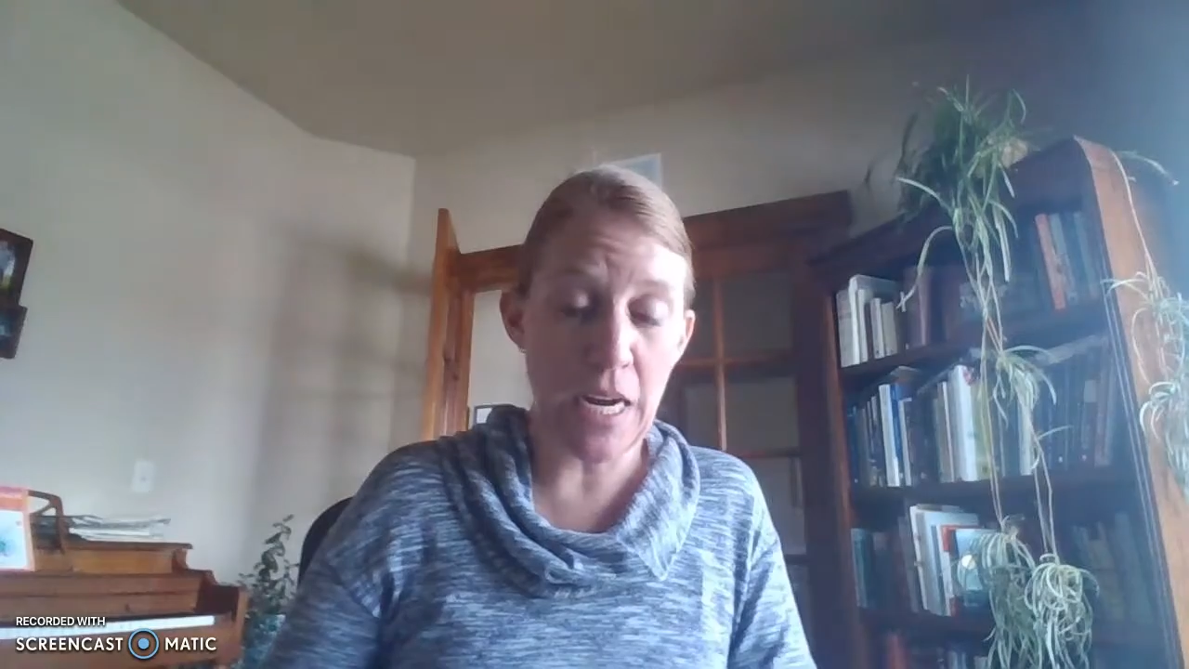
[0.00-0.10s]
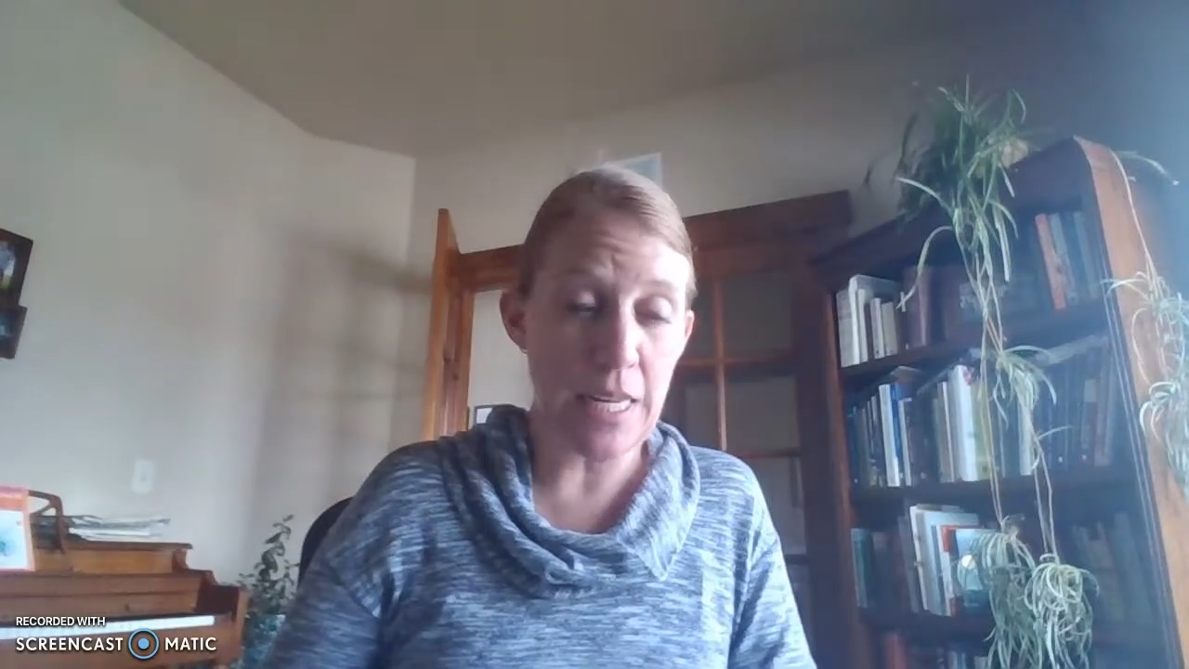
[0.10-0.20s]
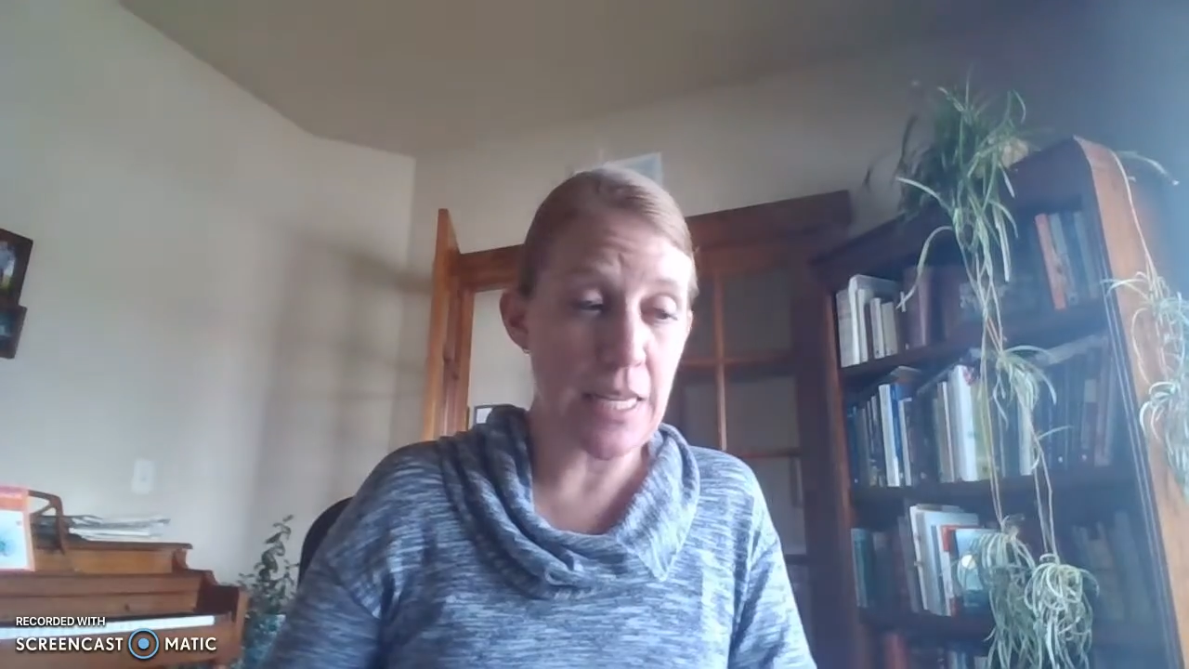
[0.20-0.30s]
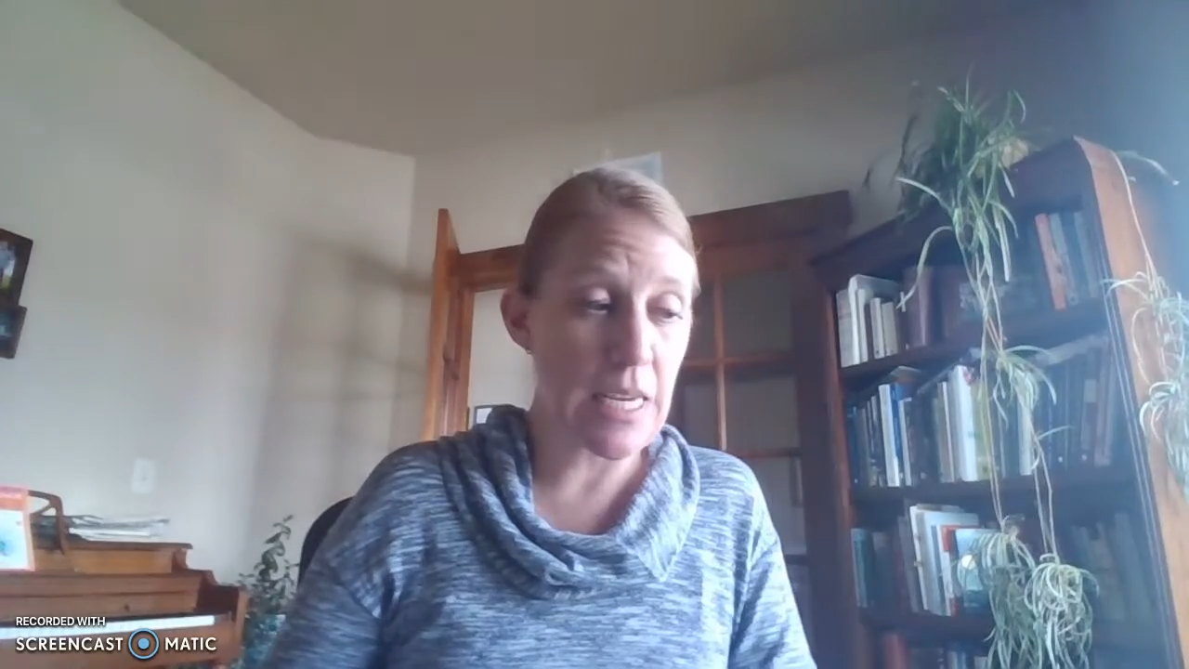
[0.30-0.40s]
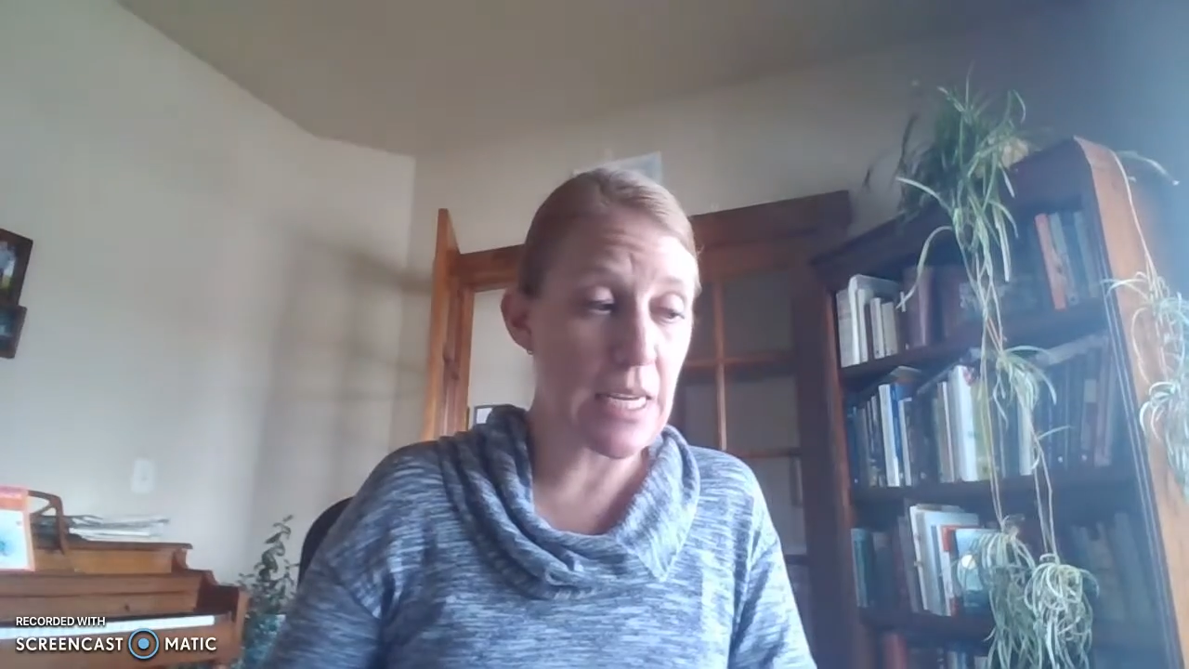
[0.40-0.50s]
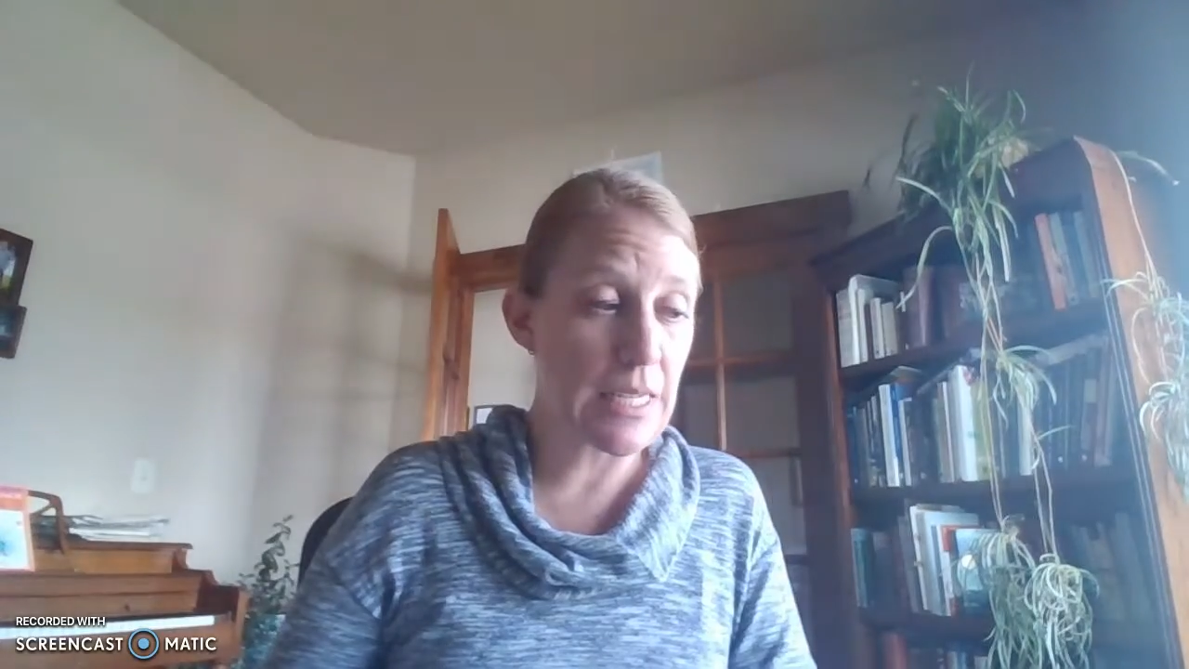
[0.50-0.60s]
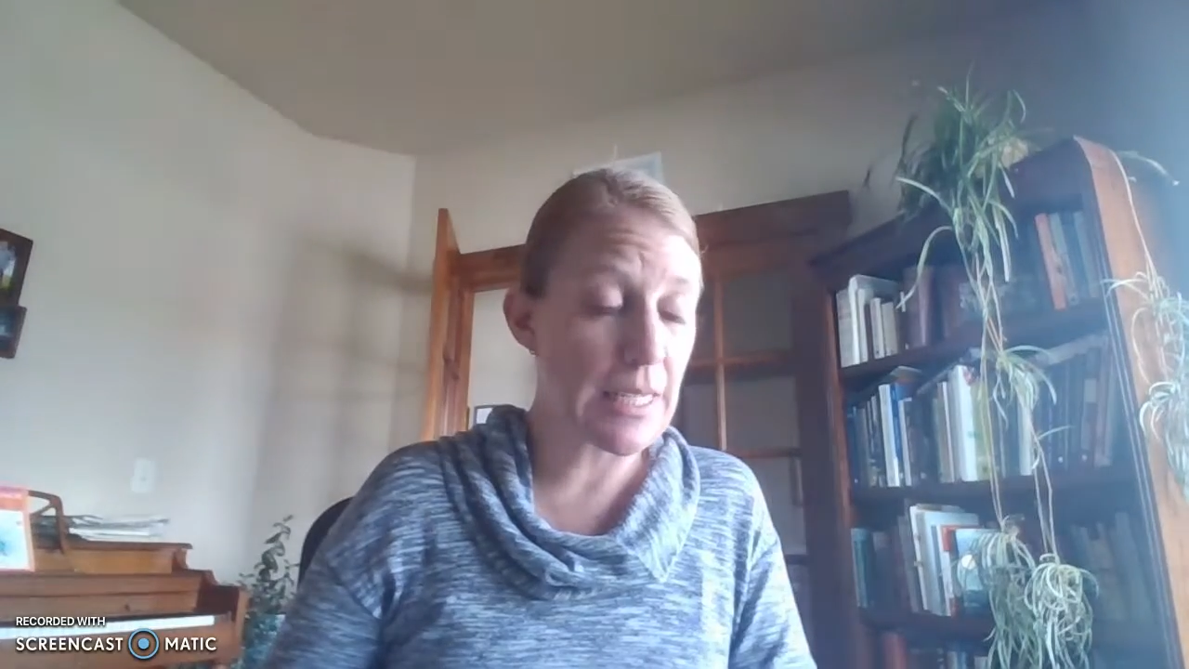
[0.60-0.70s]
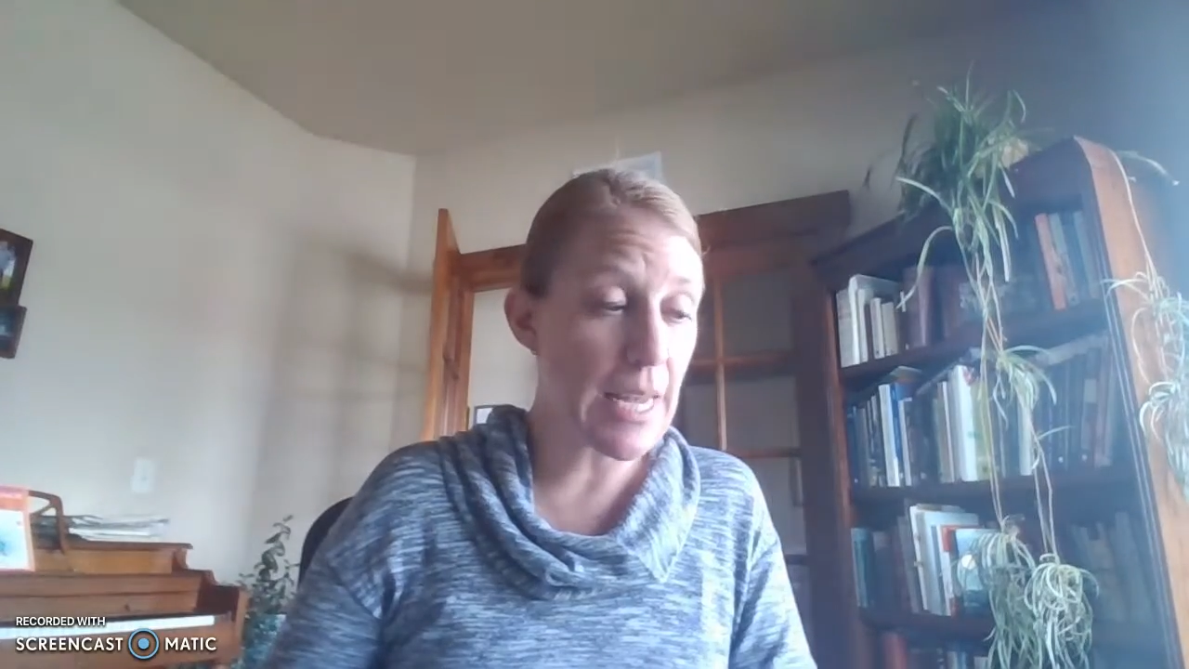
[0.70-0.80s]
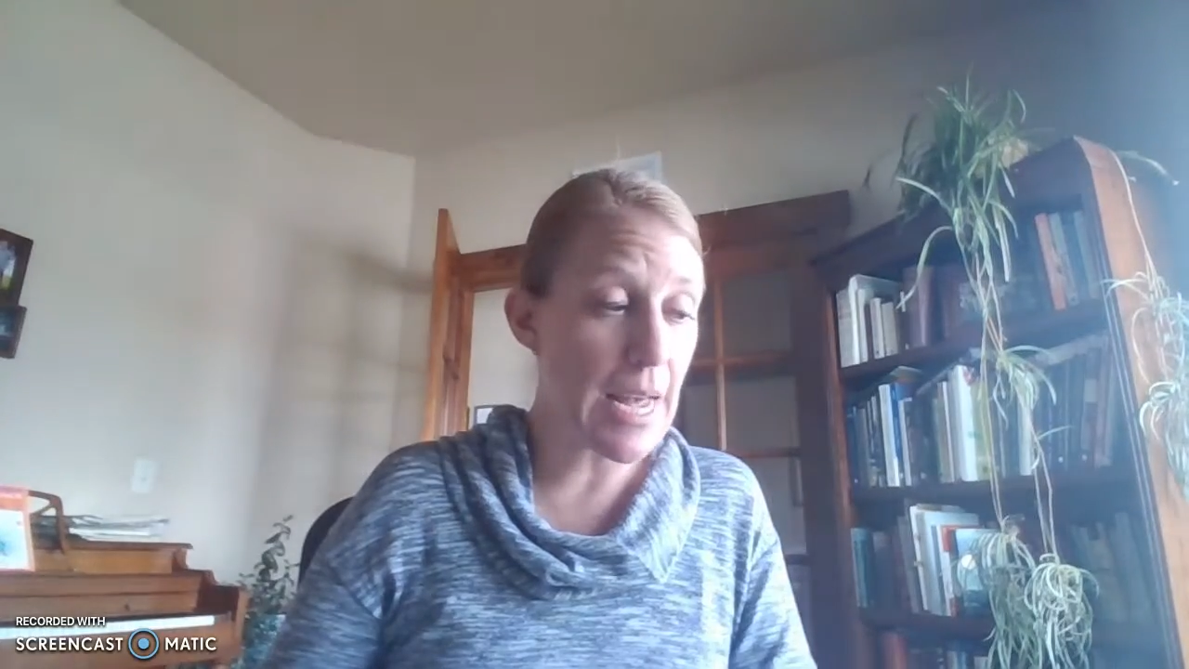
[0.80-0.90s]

on these,